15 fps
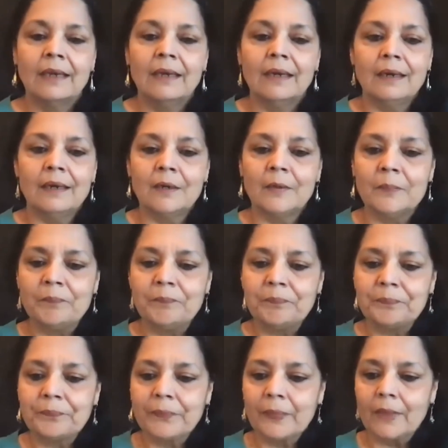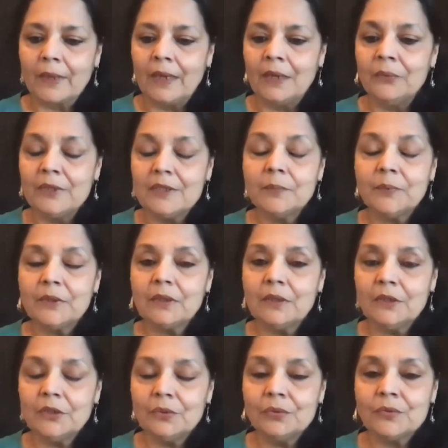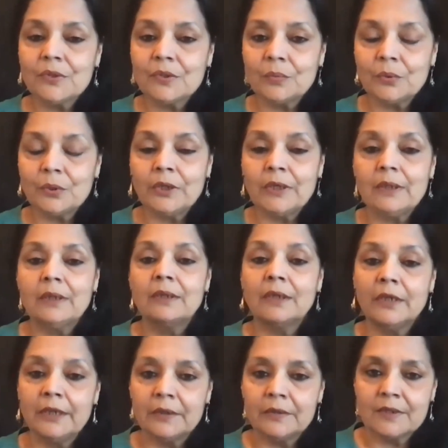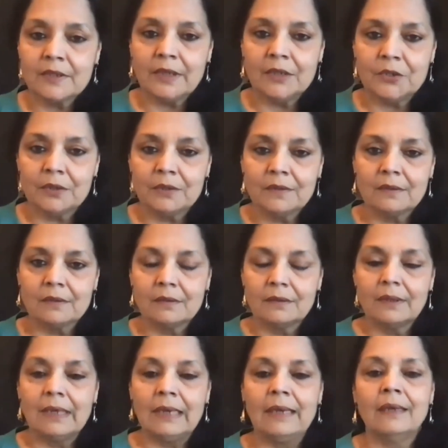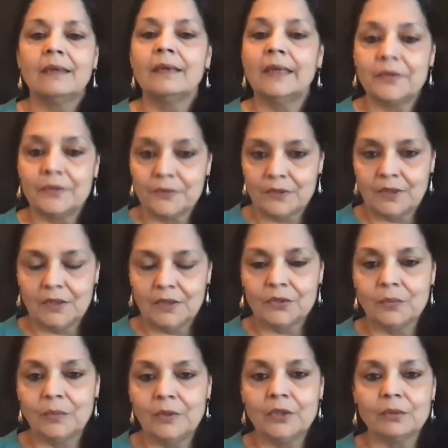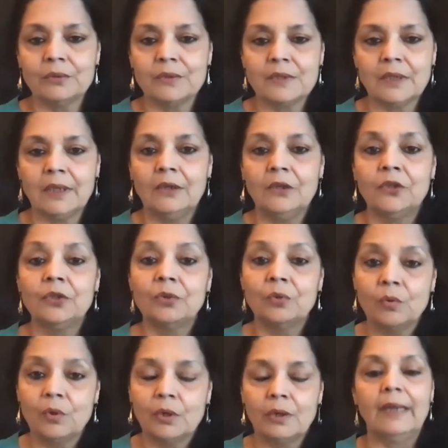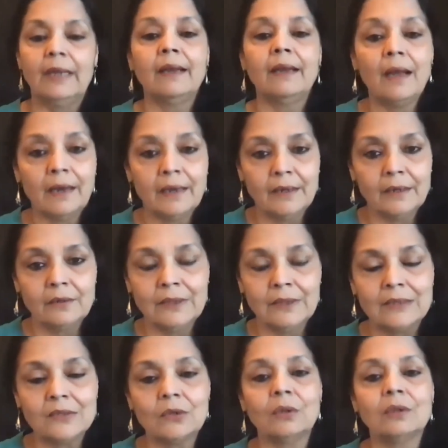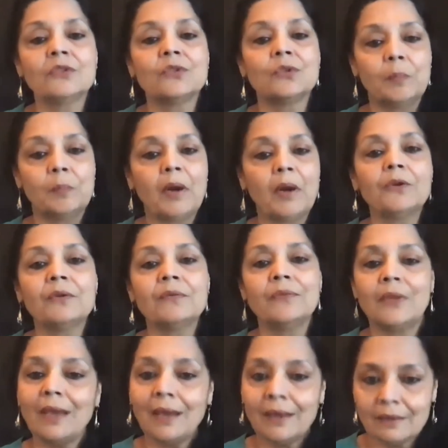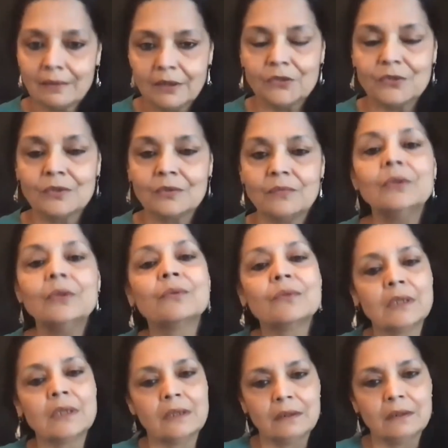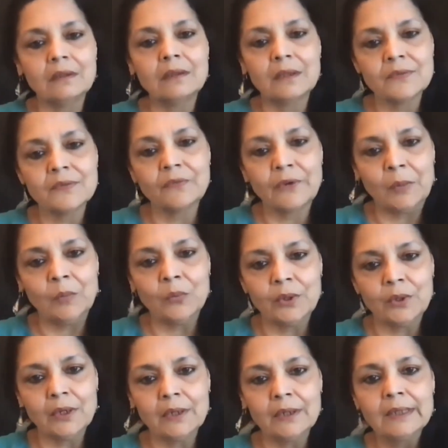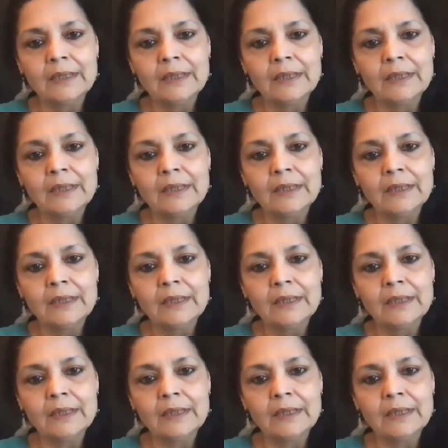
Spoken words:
And we typically use the word earlier stages and later stages. We don't say lower and higher. That's also a part of the ethics of using this framework.